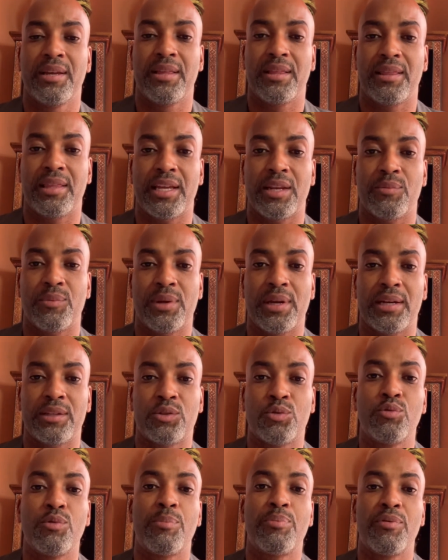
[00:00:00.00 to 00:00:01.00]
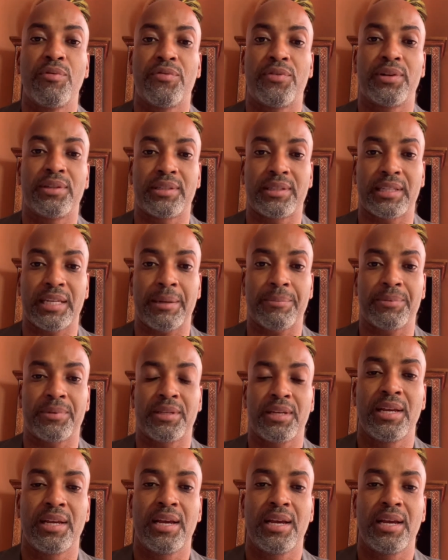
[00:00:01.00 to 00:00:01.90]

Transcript: then we had two approval steps,